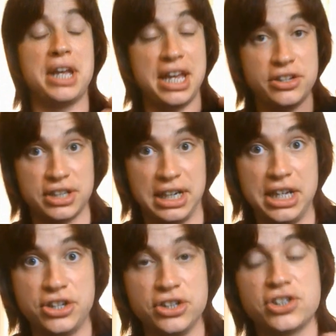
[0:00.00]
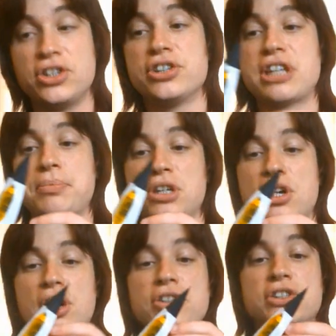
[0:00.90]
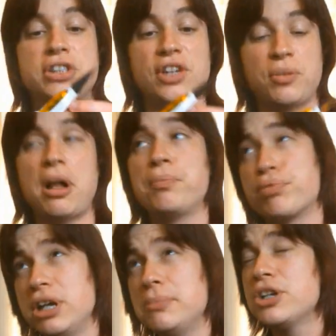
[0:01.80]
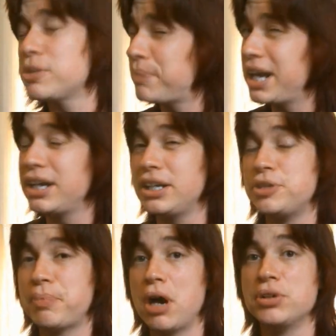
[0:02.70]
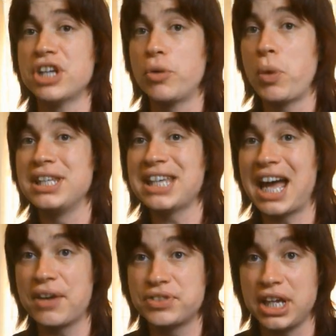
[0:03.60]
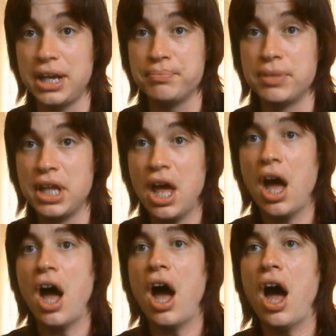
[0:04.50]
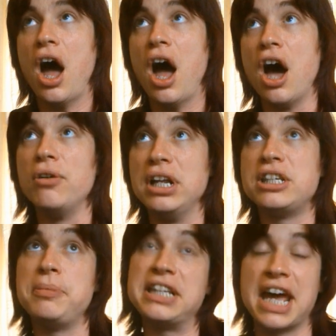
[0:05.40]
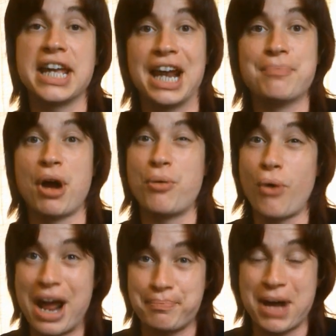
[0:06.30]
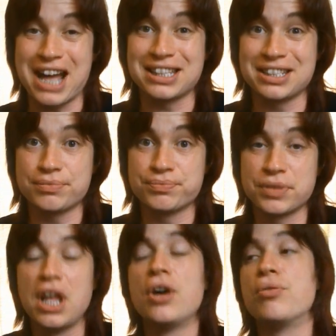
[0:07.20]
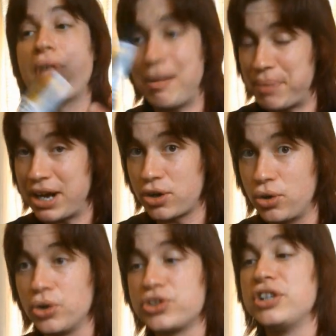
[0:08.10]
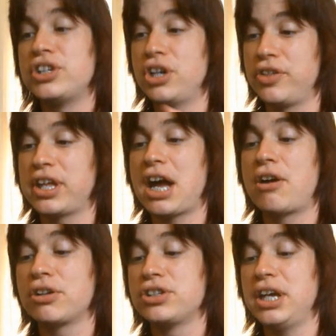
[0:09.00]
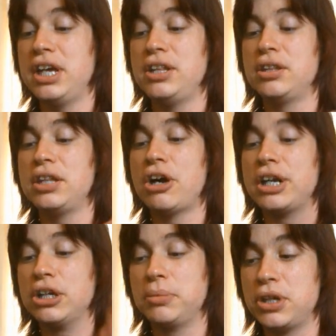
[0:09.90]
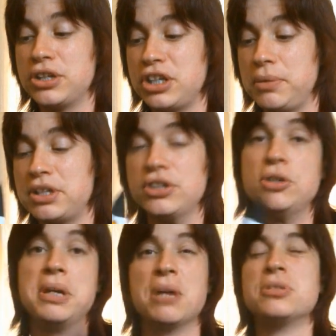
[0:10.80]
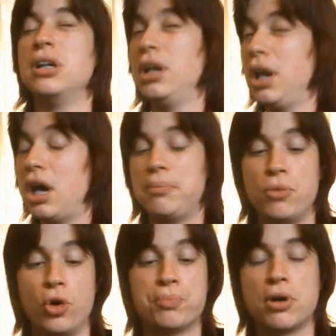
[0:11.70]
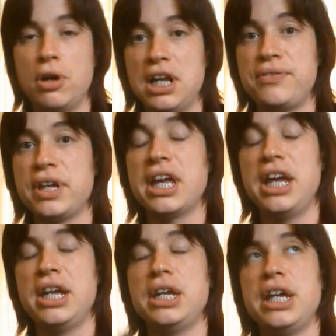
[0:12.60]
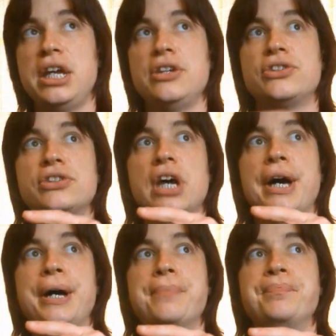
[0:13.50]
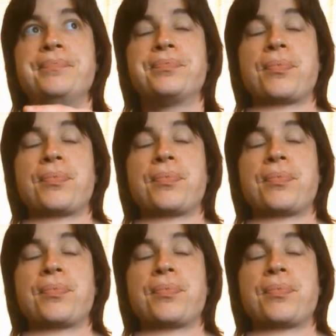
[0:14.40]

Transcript: his allegiance to Decepticons, Silverbolt pretty much abandoned his post and went after him, only to be taken out by Ratbat. Ratbat, of course, is another character in the IDW continuity. He becomes a lot more prolific in his um,